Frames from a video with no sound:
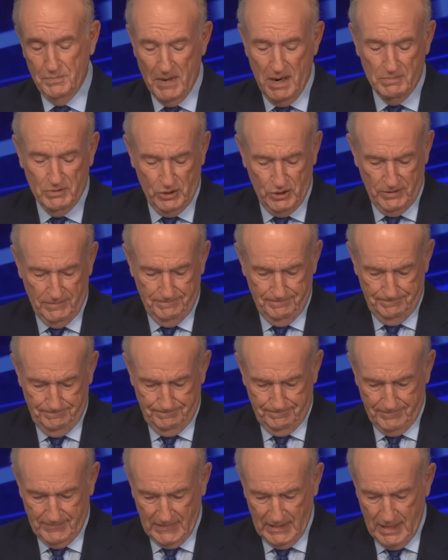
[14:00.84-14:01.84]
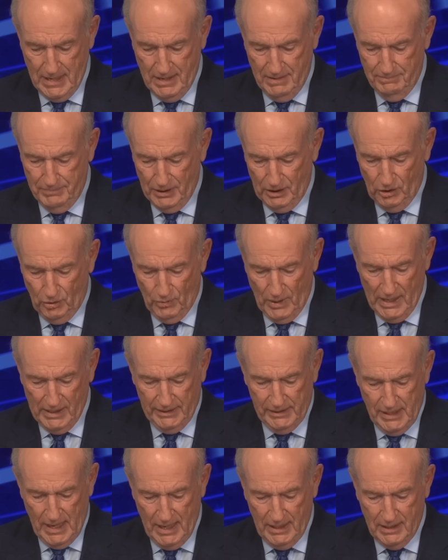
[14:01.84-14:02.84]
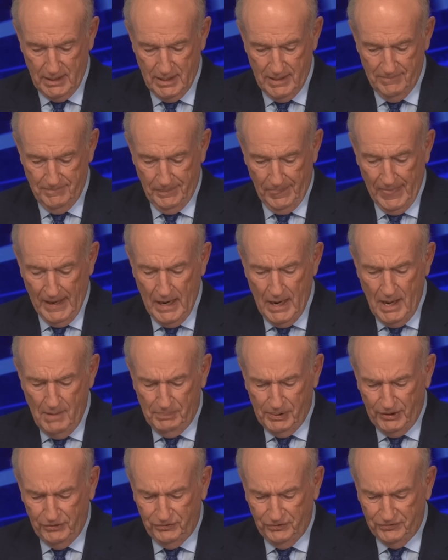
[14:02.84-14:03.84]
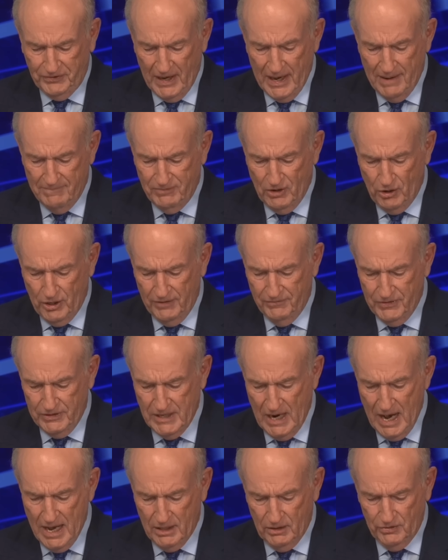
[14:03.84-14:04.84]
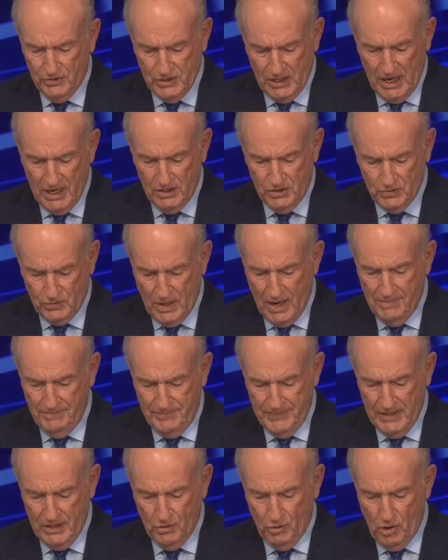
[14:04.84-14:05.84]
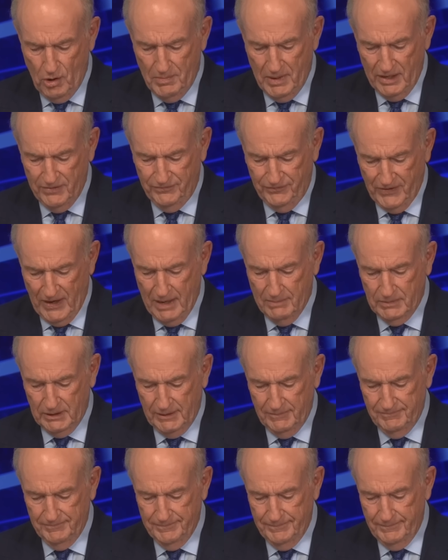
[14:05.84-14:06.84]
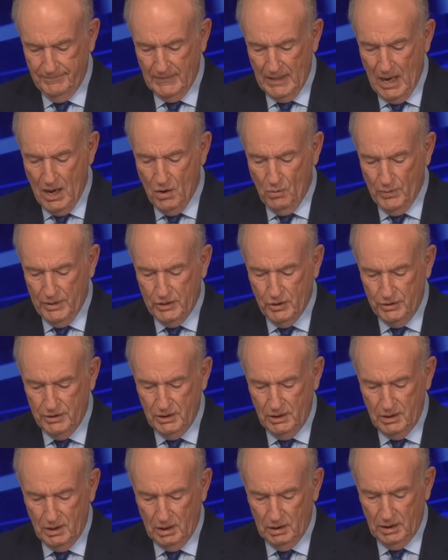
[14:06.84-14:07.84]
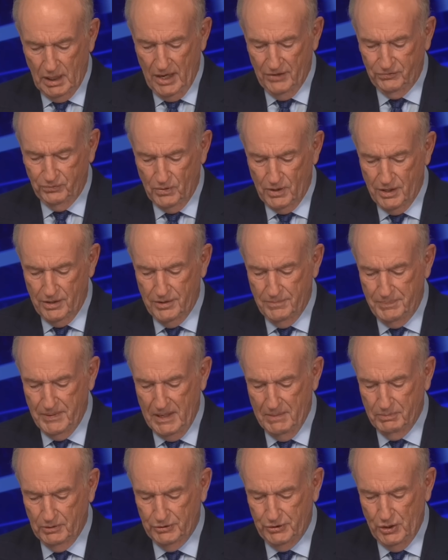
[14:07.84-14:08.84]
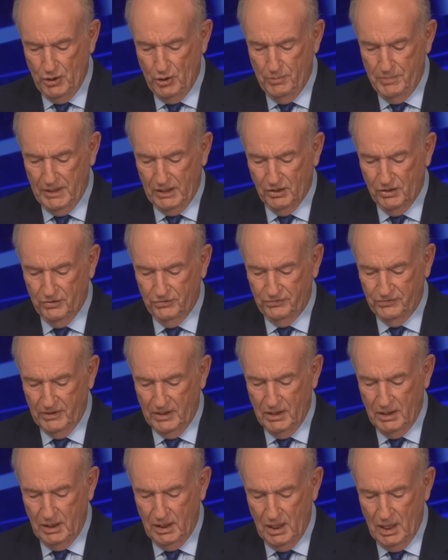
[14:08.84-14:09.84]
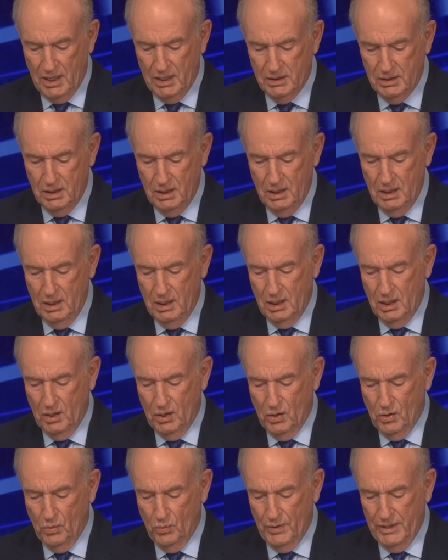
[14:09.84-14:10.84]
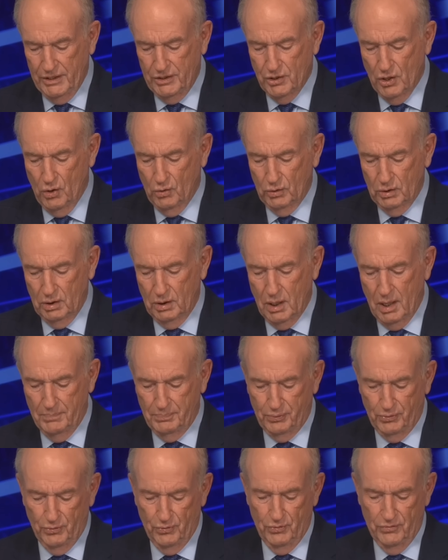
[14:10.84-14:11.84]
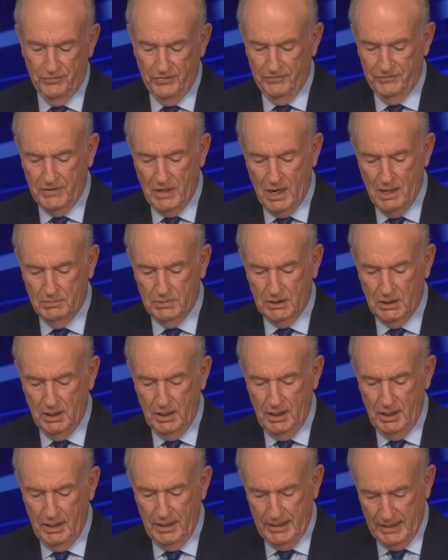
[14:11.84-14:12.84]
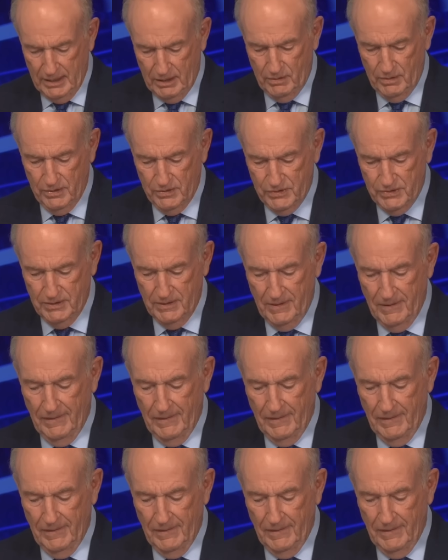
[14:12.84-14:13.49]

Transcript: membership, BillO'Reilly.com. Please to say I'm voting for Donald J. Trump and all my family. We couldn't care less what other people do because, in the end, we don't approve of Kamala Harris.